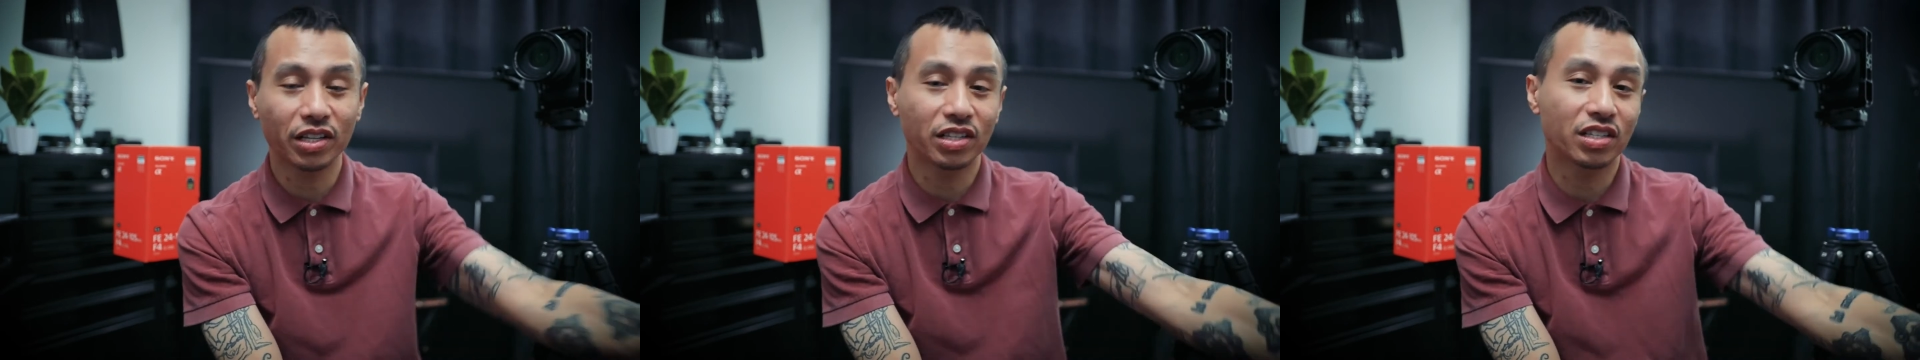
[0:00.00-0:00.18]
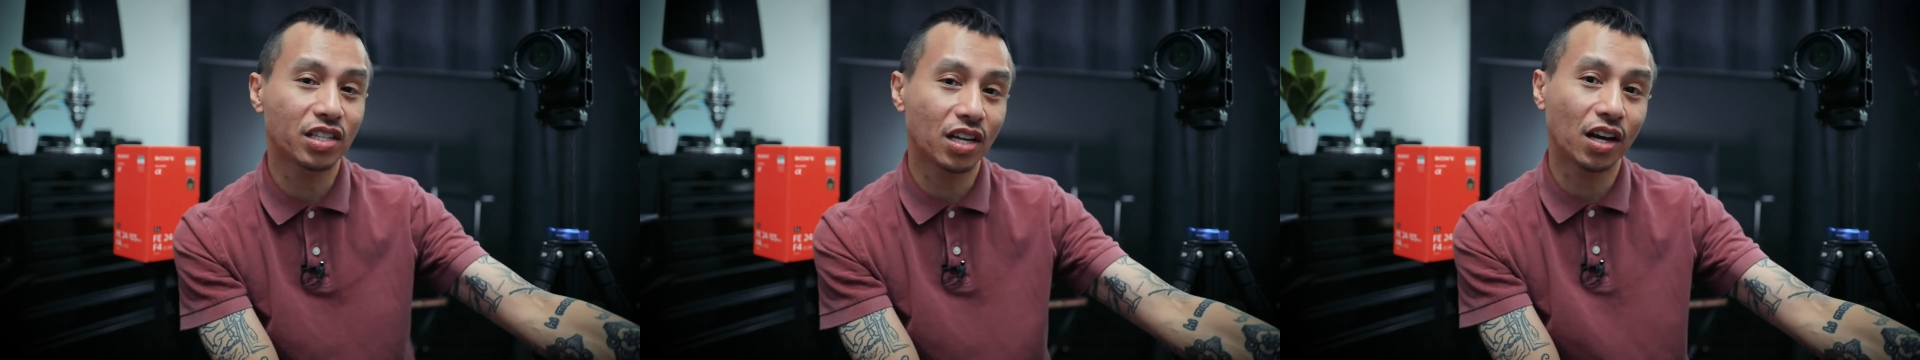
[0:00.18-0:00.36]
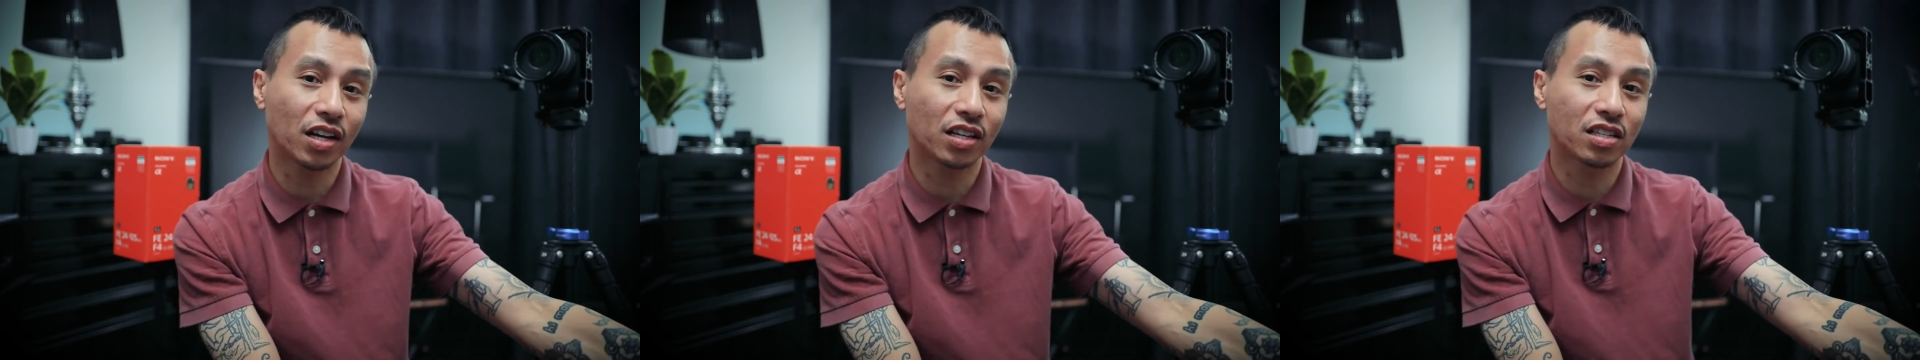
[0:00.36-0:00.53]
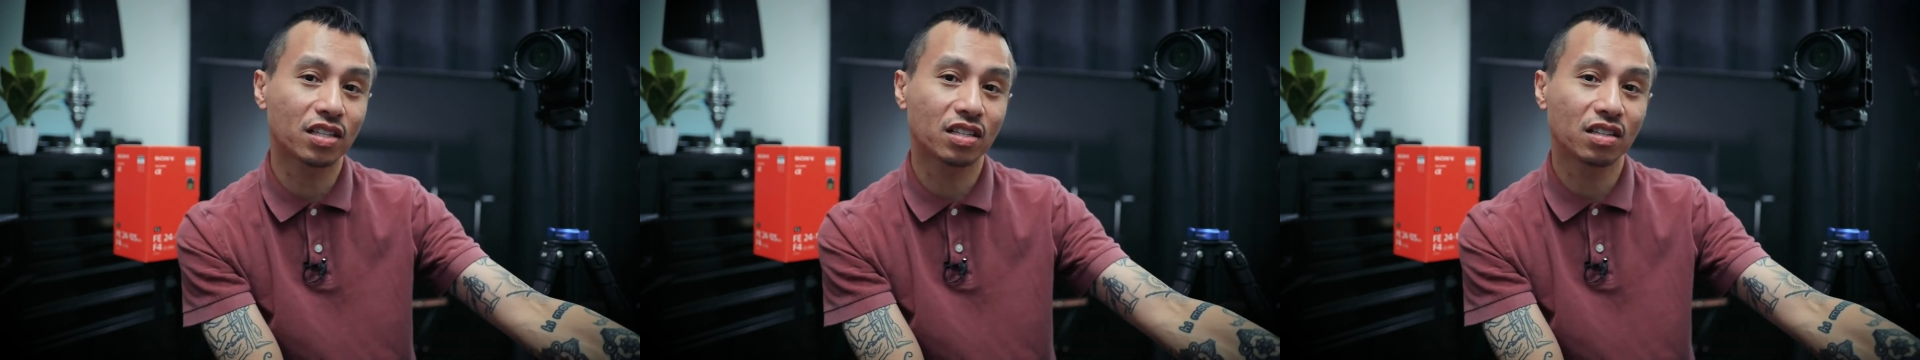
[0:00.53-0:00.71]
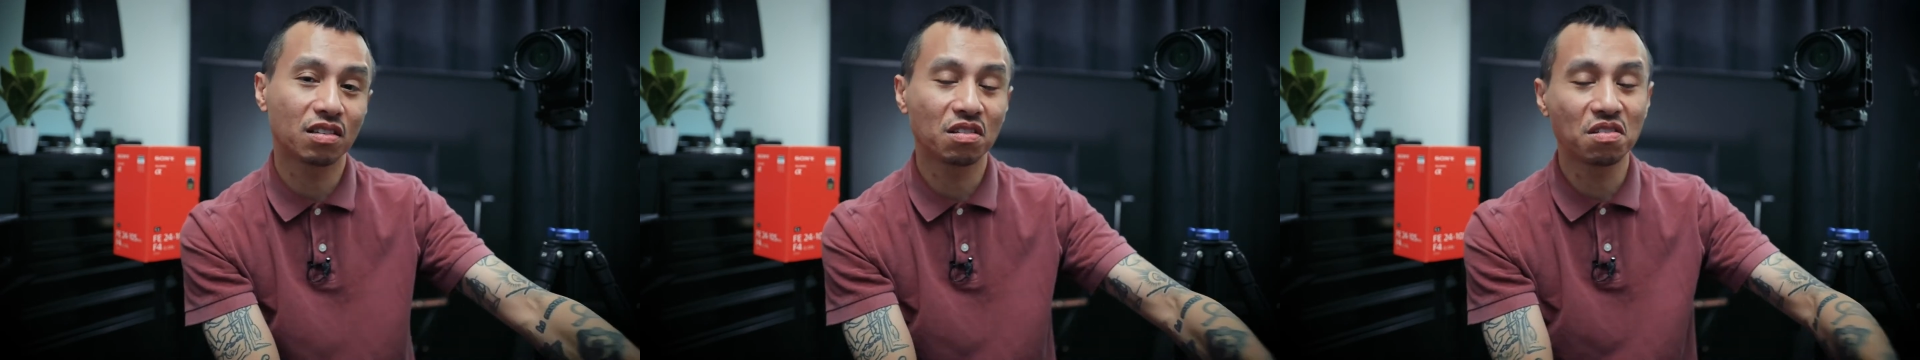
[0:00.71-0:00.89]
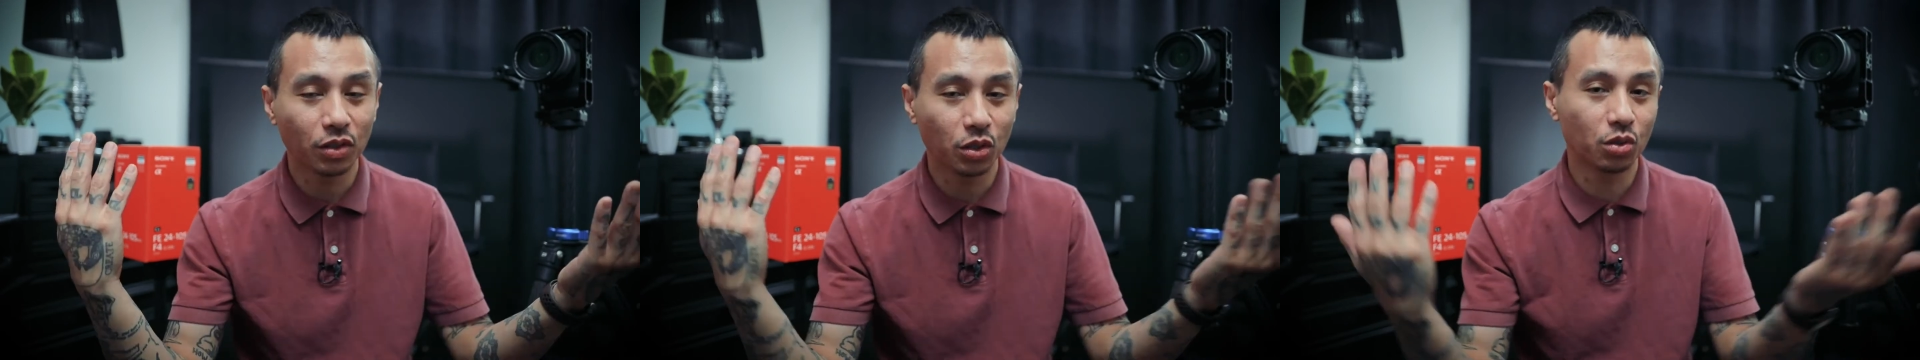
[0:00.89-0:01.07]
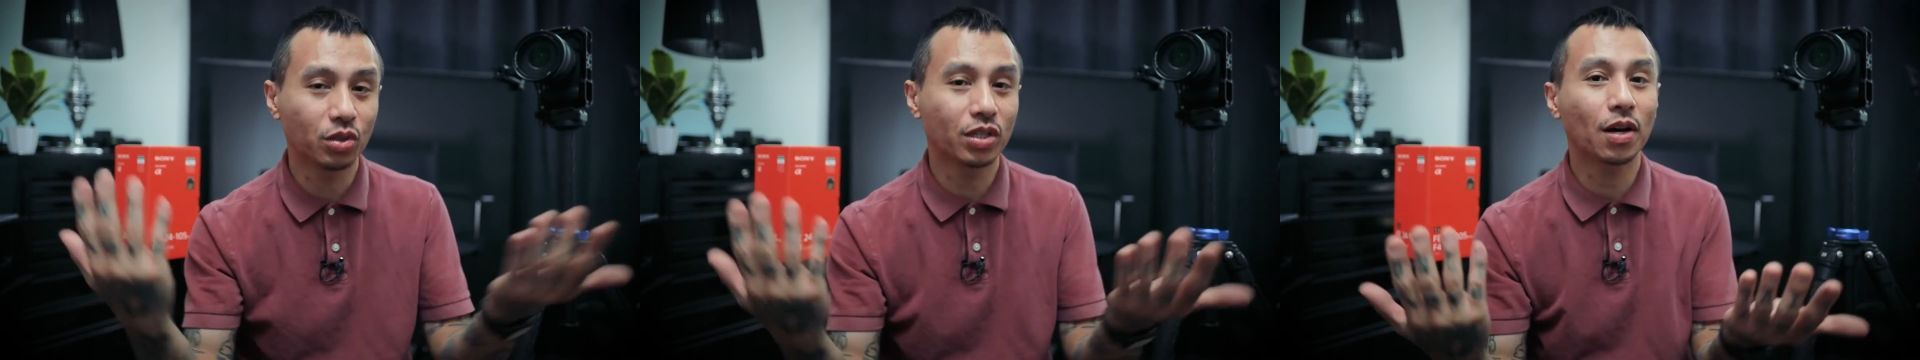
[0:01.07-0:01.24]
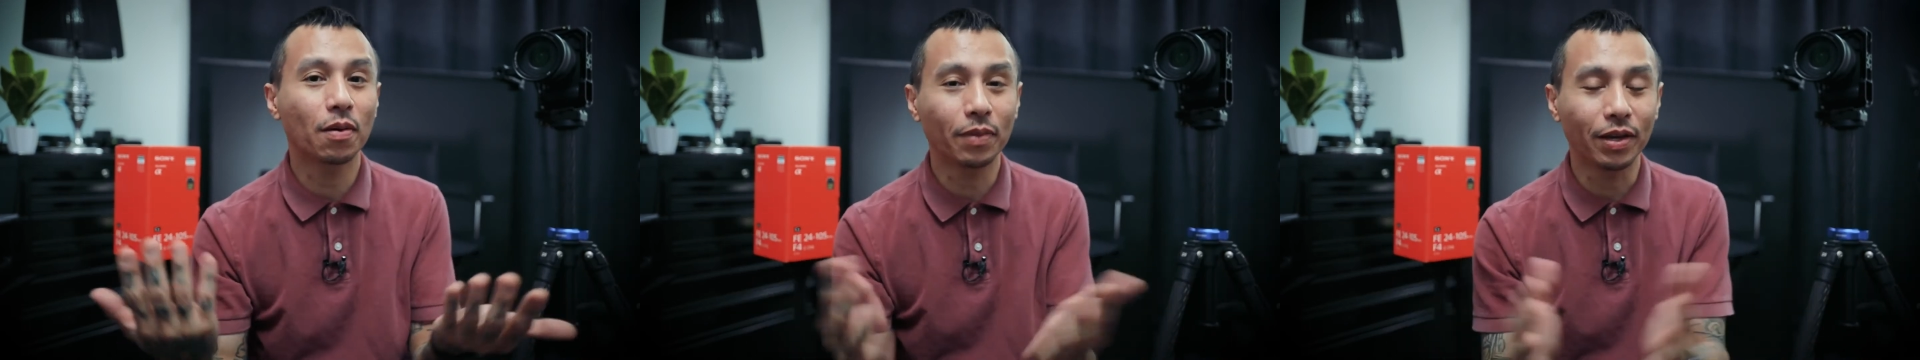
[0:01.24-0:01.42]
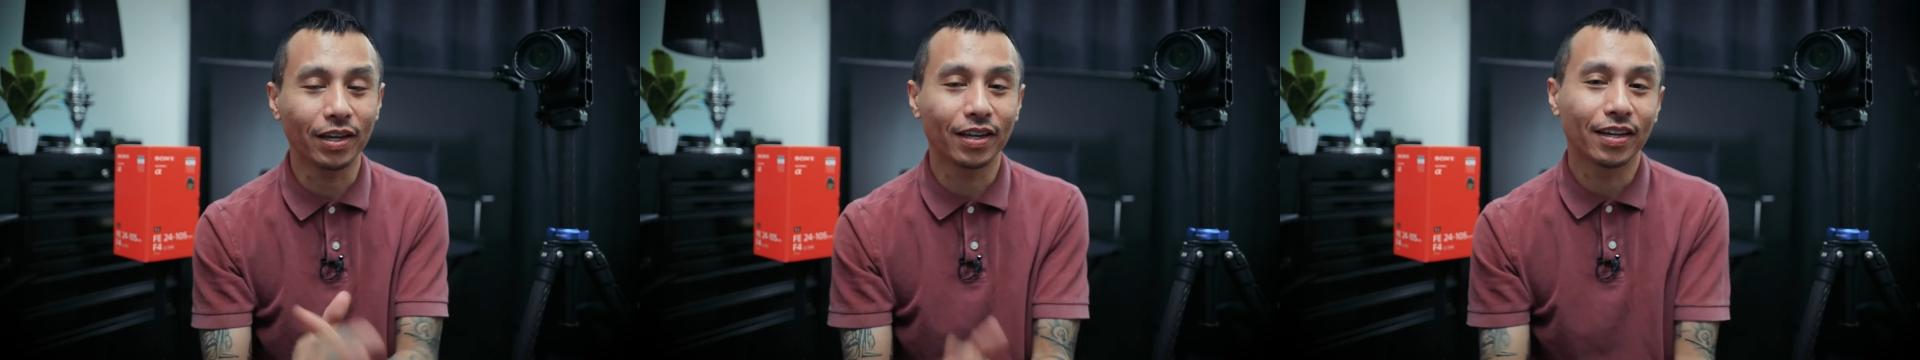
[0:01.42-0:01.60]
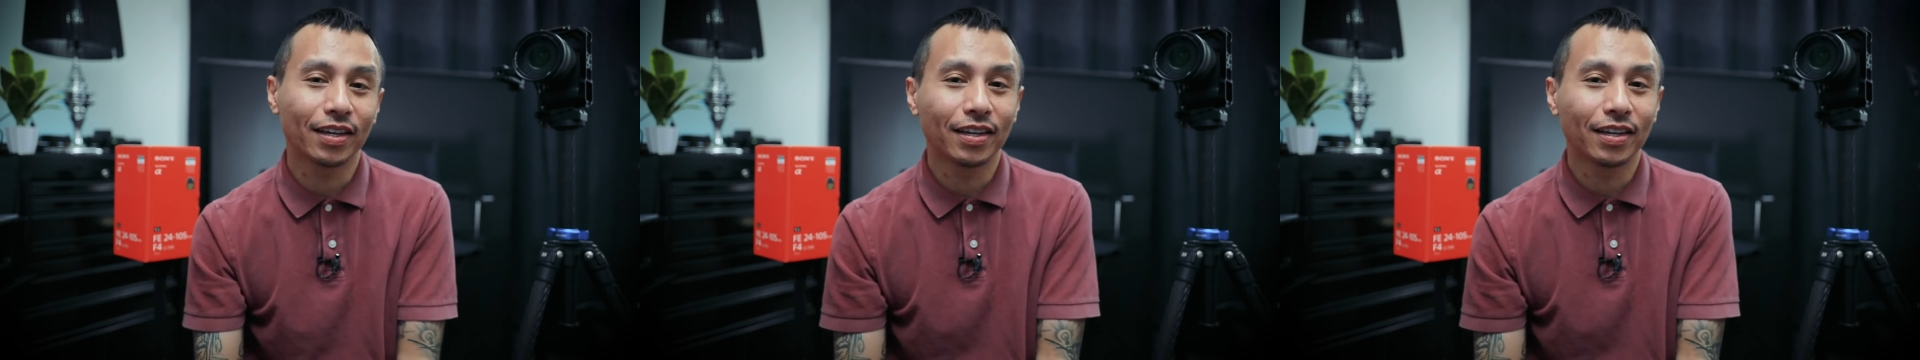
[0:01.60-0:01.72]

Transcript: it sucks, you tell me.